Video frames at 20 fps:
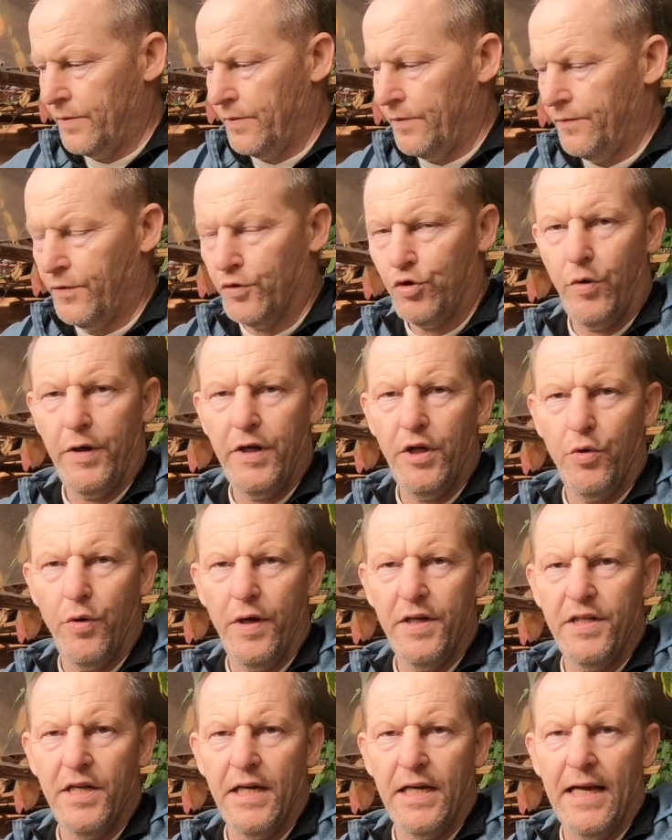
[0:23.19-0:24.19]
For 20
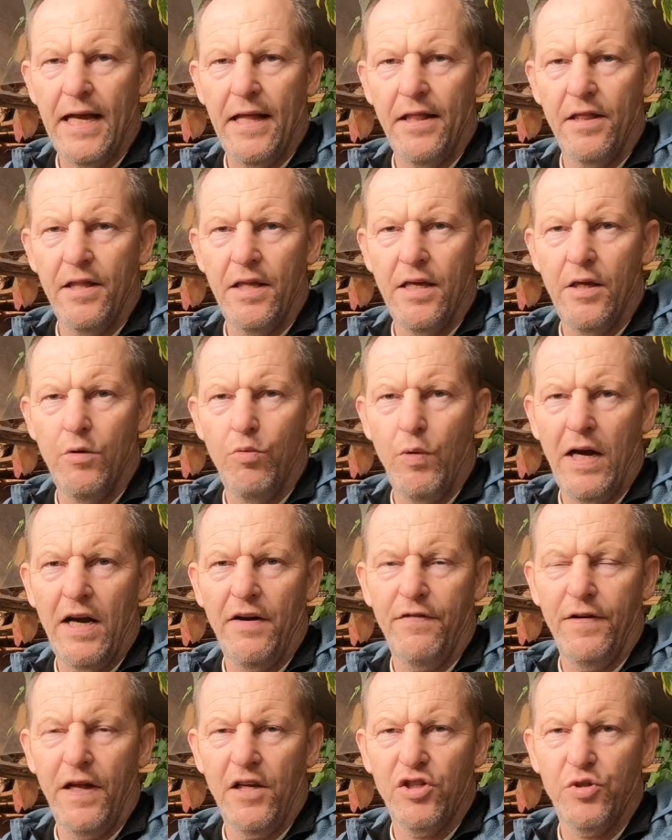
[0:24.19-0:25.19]
quid you can get the
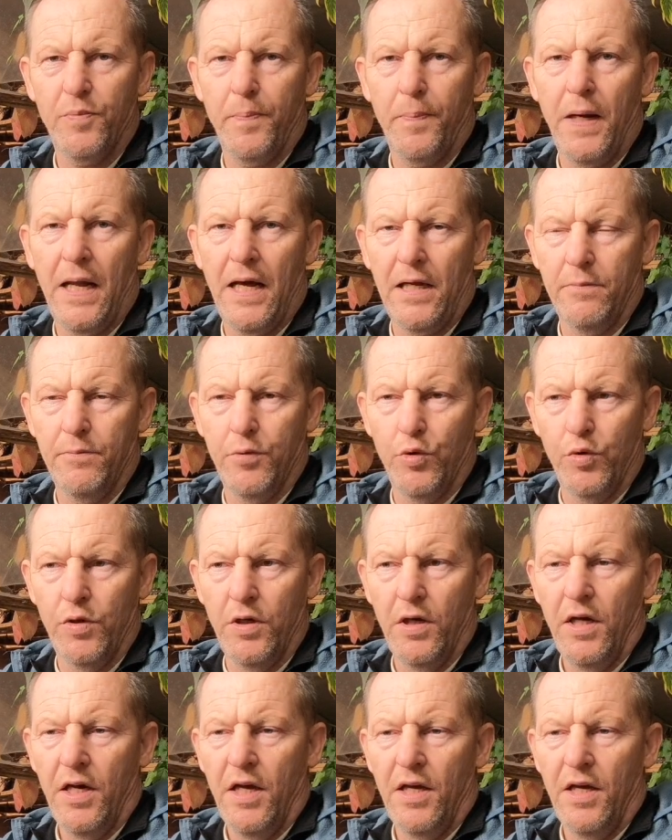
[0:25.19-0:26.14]
WangerFlange plan book.